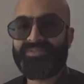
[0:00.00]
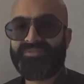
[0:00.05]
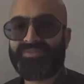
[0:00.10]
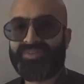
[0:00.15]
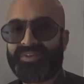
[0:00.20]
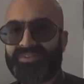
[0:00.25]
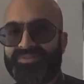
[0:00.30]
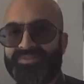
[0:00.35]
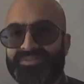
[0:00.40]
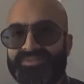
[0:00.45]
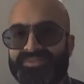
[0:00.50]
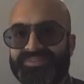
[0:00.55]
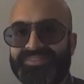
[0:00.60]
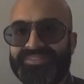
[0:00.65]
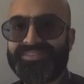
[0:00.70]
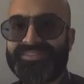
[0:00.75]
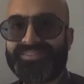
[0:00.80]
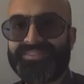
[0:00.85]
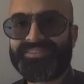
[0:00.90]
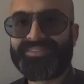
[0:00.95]
M5?
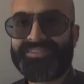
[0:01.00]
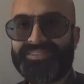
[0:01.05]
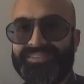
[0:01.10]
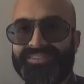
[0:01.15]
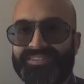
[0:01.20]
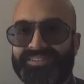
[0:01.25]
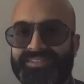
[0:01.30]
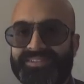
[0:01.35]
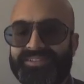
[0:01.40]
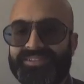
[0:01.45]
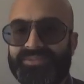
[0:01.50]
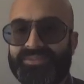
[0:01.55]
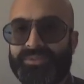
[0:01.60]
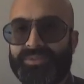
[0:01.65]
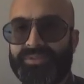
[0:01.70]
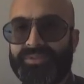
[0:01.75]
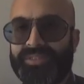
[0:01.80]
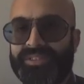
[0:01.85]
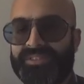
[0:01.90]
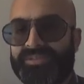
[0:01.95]
F90, mate.
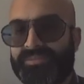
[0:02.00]
Where